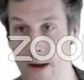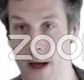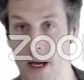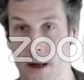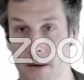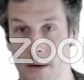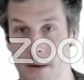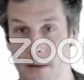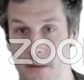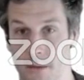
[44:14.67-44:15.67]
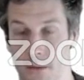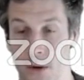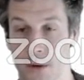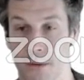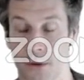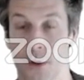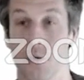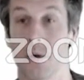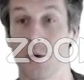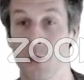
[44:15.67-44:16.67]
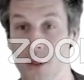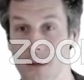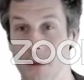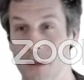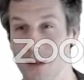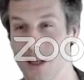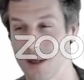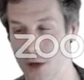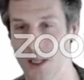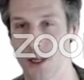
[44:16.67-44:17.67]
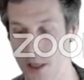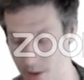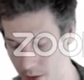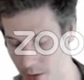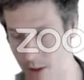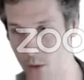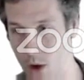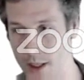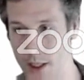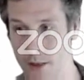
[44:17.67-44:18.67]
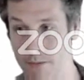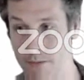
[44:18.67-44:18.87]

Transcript: for the reproducibility criteria that we really want here.